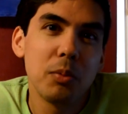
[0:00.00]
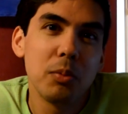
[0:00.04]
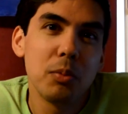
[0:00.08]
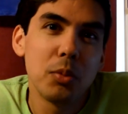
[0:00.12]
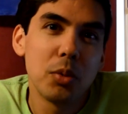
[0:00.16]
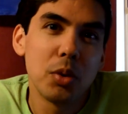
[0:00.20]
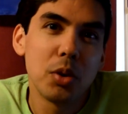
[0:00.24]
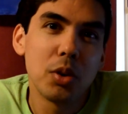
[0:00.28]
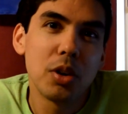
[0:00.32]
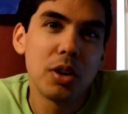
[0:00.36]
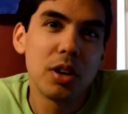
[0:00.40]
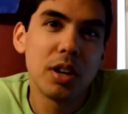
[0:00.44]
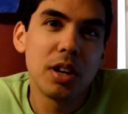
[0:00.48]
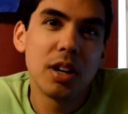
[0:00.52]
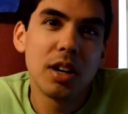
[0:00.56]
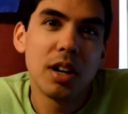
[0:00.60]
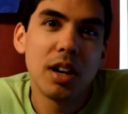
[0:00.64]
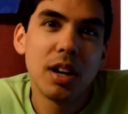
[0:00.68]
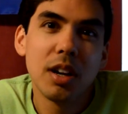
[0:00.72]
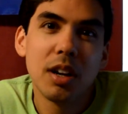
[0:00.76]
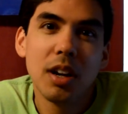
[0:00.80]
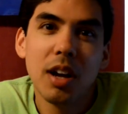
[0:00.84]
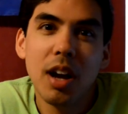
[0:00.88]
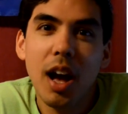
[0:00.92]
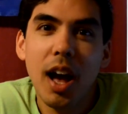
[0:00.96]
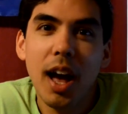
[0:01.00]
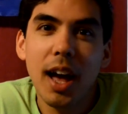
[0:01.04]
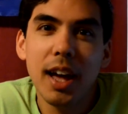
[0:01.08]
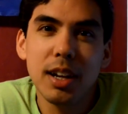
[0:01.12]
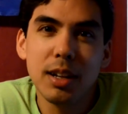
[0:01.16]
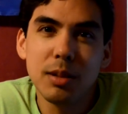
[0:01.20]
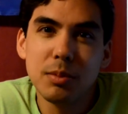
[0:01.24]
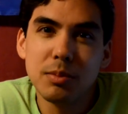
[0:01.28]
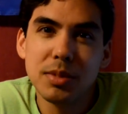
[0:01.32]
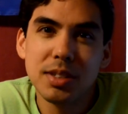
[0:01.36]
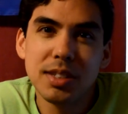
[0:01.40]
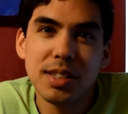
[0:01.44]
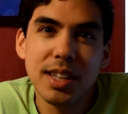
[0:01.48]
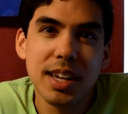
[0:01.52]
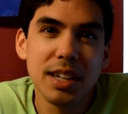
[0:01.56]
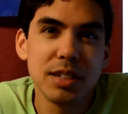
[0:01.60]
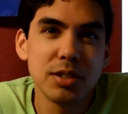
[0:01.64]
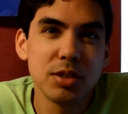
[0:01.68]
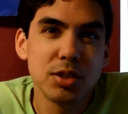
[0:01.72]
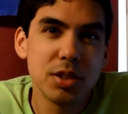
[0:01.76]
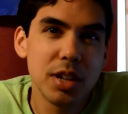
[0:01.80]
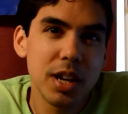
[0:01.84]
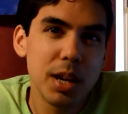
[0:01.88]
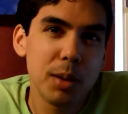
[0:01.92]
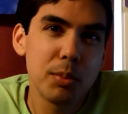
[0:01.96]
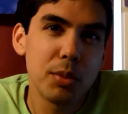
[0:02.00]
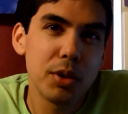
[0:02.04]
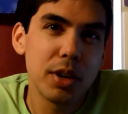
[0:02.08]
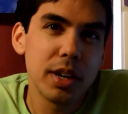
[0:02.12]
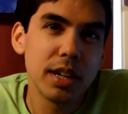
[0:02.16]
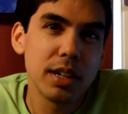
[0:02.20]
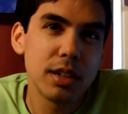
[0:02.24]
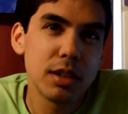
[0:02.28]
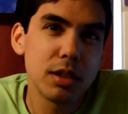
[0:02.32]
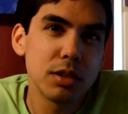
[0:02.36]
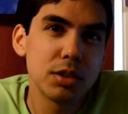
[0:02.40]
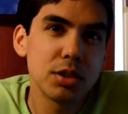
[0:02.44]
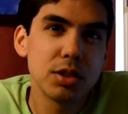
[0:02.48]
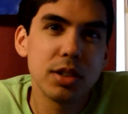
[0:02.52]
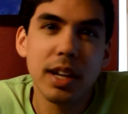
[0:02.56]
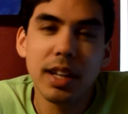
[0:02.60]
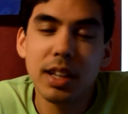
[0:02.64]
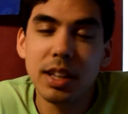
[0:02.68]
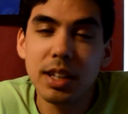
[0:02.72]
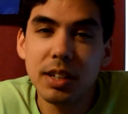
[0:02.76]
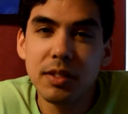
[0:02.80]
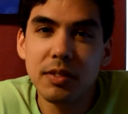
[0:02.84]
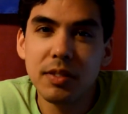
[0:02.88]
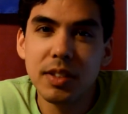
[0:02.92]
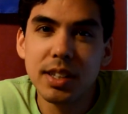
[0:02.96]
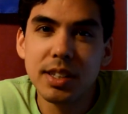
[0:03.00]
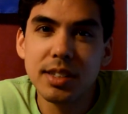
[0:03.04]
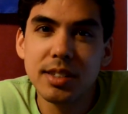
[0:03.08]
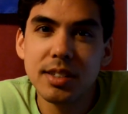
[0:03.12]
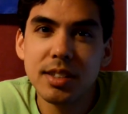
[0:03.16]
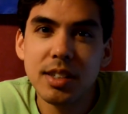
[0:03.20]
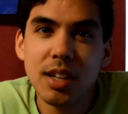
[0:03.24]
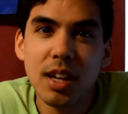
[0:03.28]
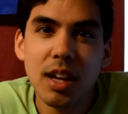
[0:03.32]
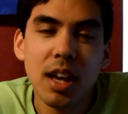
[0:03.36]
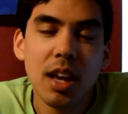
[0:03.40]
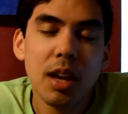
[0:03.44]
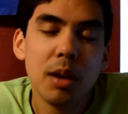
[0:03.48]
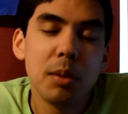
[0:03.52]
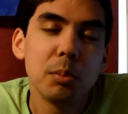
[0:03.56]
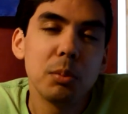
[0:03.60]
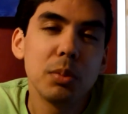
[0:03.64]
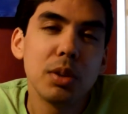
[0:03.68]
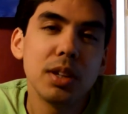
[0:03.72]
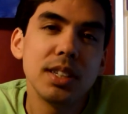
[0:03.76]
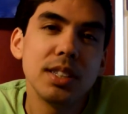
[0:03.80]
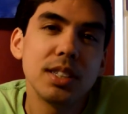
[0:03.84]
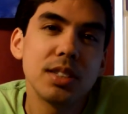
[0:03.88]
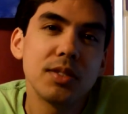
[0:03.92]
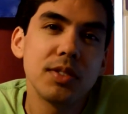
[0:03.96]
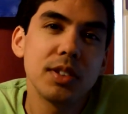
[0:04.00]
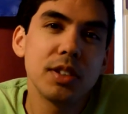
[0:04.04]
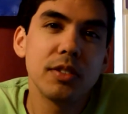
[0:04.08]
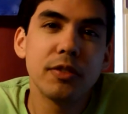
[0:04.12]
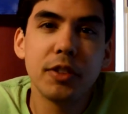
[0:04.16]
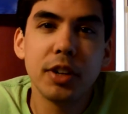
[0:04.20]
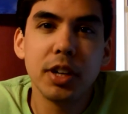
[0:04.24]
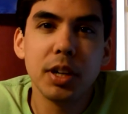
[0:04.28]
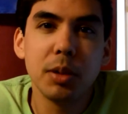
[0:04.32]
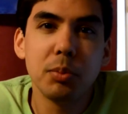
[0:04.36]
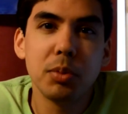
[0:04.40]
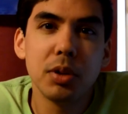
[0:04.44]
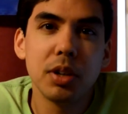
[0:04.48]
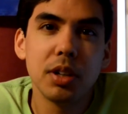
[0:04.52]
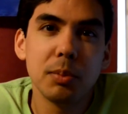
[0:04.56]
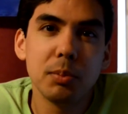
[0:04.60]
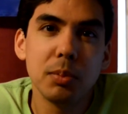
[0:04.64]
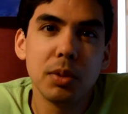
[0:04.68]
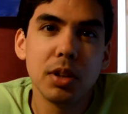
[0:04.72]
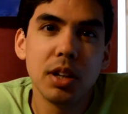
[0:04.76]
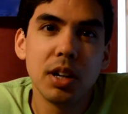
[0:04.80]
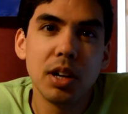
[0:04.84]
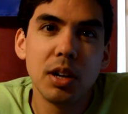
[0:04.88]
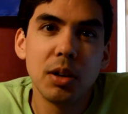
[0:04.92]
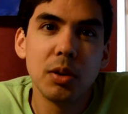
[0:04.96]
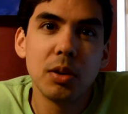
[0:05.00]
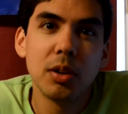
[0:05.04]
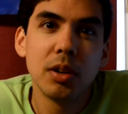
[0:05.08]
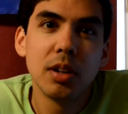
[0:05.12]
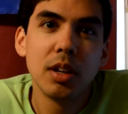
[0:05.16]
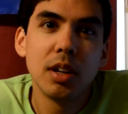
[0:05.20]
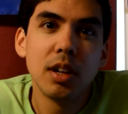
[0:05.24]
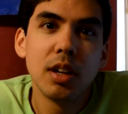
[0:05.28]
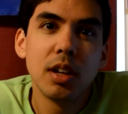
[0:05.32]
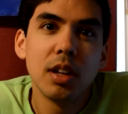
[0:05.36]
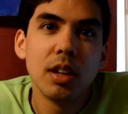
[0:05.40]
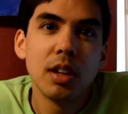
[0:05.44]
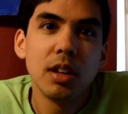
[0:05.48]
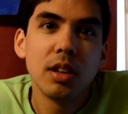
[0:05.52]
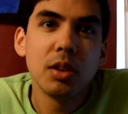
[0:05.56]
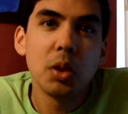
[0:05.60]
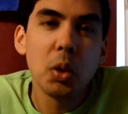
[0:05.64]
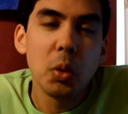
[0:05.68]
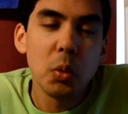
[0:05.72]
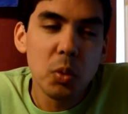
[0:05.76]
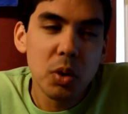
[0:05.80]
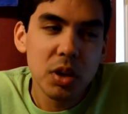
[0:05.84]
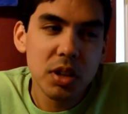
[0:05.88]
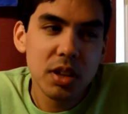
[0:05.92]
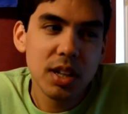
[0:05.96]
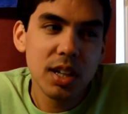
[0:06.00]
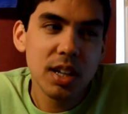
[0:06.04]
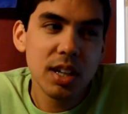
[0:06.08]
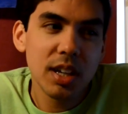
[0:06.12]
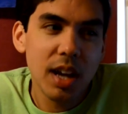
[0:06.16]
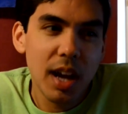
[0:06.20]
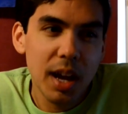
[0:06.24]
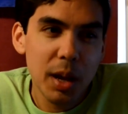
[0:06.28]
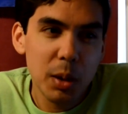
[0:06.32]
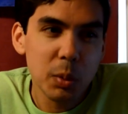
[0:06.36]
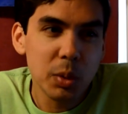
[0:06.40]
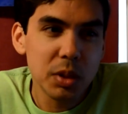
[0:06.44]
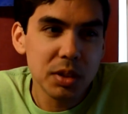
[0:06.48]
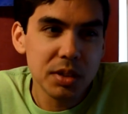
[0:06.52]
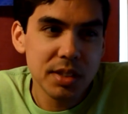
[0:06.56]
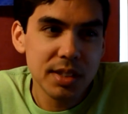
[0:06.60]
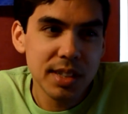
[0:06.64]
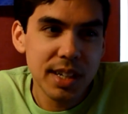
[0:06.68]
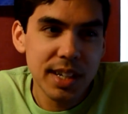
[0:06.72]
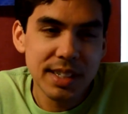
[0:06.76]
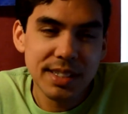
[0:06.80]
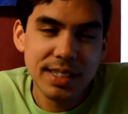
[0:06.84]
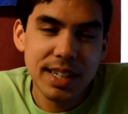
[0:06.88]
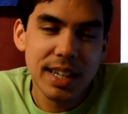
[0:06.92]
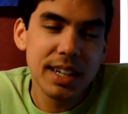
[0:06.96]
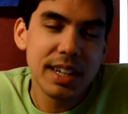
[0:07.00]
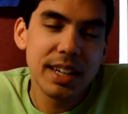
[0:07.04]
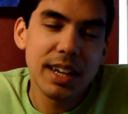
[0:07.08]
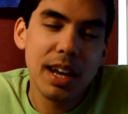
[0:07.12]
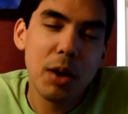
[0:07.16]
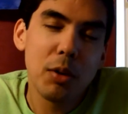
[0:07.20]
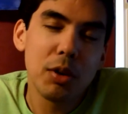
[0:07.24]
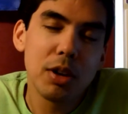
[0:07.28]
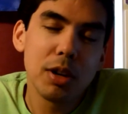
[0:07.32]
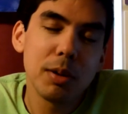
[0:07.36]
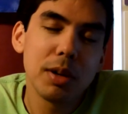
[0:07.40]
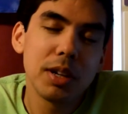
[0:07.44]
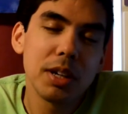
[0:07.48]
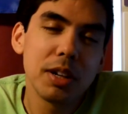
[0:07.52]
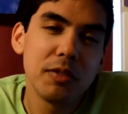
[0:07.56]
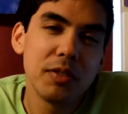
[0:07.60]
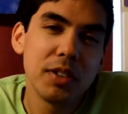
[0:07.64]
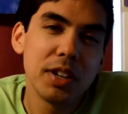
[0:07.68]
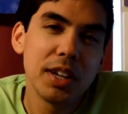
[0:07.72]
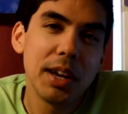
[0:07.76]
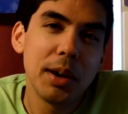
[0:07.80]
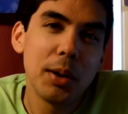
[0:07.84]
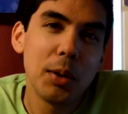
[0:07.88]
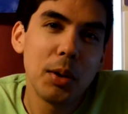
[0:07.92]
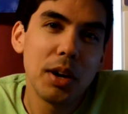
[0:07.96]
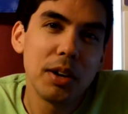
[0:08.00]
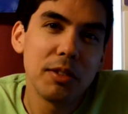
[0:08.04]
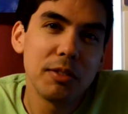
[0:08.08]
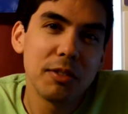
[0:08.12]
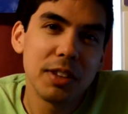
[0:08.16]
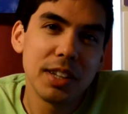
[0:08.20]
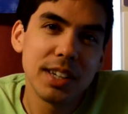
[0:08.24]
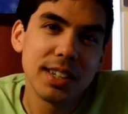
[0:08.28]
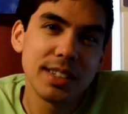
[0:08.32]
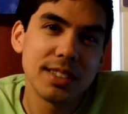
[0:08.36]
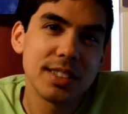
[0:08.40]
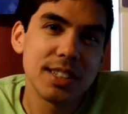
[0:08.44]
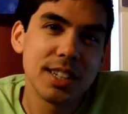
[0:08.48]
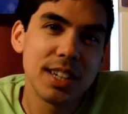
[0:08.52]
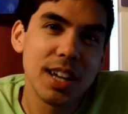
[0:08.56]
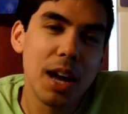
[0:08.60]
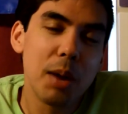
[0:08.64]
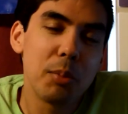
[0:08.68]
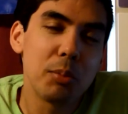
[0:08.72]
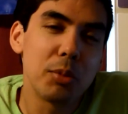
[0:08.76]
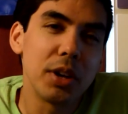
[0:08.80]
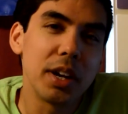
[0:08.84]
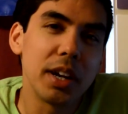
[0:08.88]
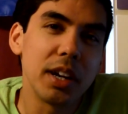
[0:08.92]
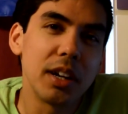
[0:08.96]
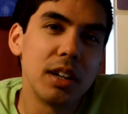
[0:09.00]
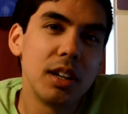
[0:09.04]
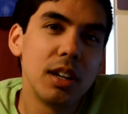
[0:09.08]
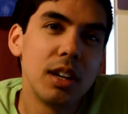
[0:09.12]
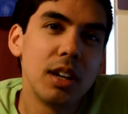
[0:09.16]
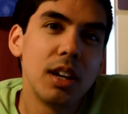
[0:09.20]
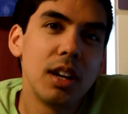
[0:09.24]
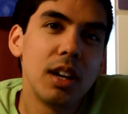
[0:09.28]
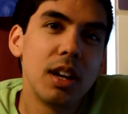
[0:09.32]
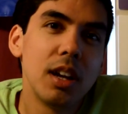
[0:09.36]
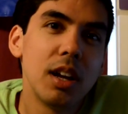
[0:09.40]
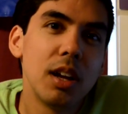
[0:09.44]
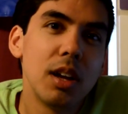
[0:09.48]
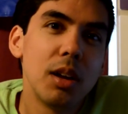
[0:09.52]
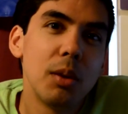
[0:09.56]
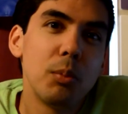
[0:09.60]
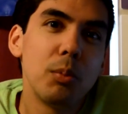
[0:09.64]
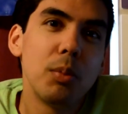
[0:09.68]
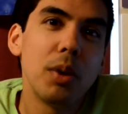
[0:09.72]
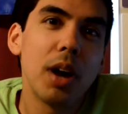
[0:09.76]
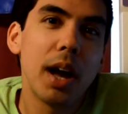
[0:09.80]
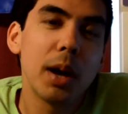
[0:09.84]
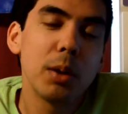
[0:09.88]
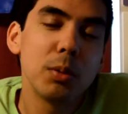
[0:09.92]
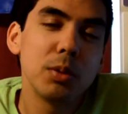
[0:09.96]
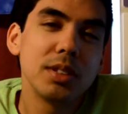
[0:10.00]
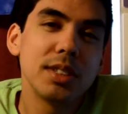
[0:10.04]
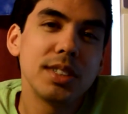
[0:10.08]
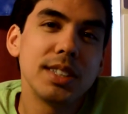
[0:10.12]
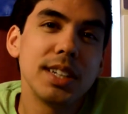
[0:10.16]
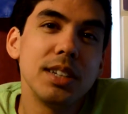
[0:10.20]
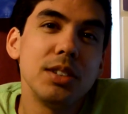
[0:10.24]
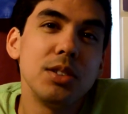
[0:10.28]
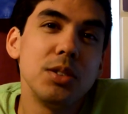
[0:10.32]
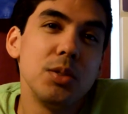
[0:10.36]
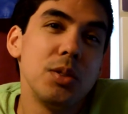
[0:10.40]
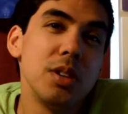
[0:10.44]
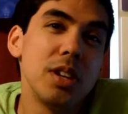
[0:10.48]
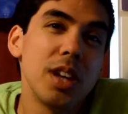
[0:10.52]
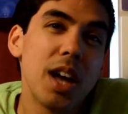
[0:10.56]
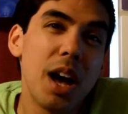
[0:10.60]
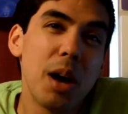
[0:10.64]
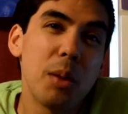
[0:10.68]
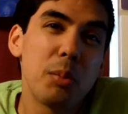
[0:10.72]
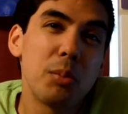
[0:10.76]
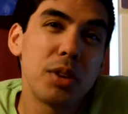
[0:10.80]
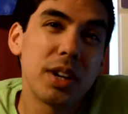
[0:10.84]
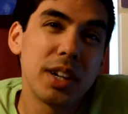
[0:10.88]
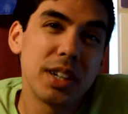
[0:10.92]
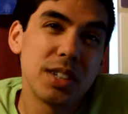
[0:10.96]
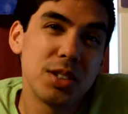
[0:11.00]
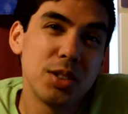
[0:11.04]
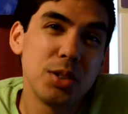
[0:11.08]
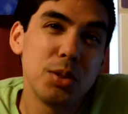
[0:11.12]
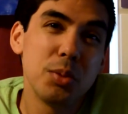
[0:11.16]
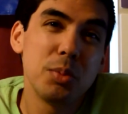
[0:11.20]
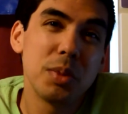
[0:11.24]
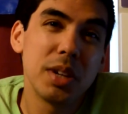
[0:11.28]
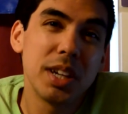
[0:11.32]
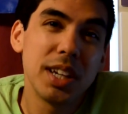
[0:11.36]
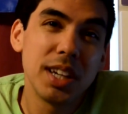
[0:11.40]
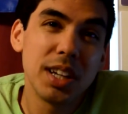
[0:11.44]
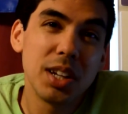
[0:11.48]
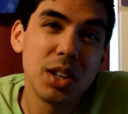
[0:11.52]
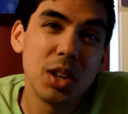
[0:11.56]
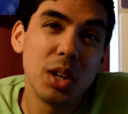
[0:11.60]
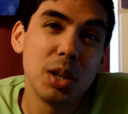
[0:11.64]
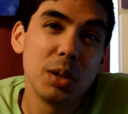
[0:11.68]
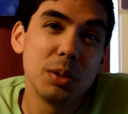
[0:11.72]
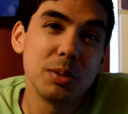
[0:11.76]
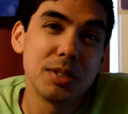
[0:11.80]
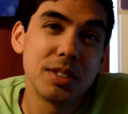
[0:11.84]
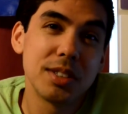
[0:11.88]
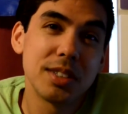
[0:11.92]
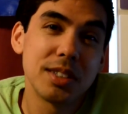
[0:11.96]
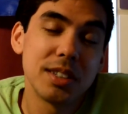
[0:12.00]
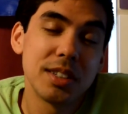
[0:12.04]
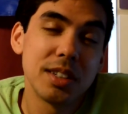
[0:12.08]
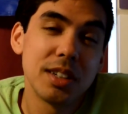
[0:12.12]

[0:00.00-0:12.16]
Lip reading: more items that should I bring, should I leave this, please feel free to put it below. The one thing I will say is I did not want to make a video of things to not bring. But I will say do not bring too many clothes.